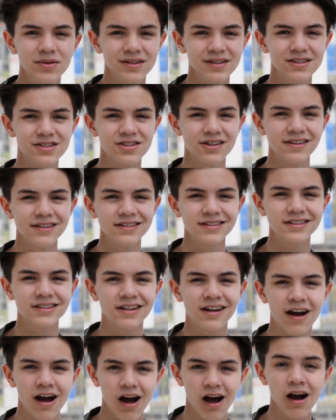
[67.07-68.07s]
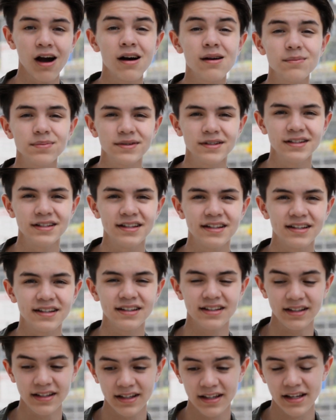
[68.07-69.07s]
be each other's
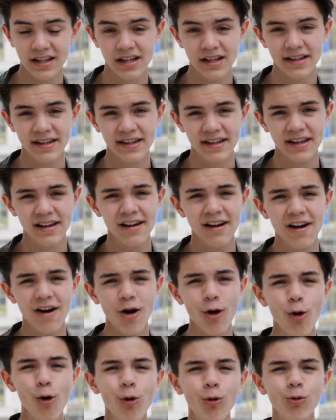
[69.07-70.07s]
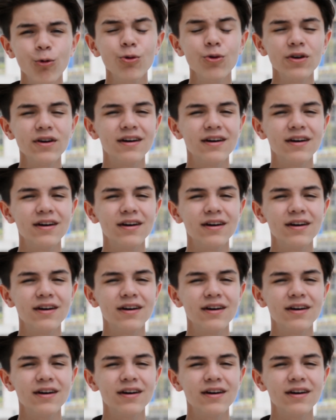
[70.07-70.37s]
company. Oh,